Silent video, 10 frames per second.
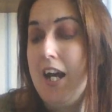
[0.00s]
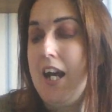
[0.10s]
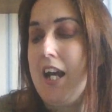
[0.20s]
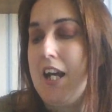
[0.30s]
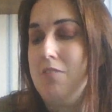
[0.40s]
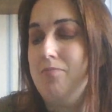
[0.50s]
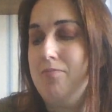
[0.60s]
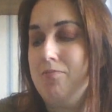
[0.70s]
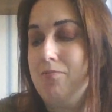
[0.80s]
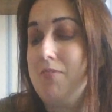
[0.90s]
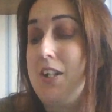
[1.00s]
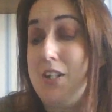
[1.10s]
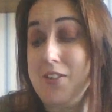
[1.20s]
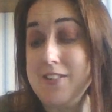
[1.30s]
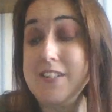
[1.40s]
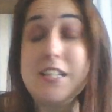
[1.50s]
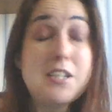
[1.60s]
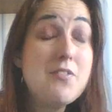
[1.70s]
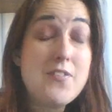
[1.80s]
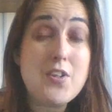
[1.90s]
um, the new
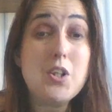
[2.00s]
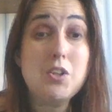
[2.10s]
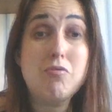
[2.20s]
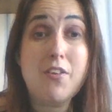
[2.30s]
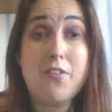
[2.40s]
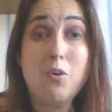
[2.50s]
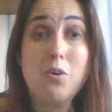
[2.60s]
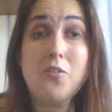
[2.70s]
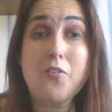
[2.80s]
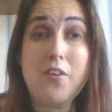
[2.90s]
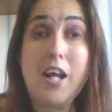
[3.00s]
seaside resort,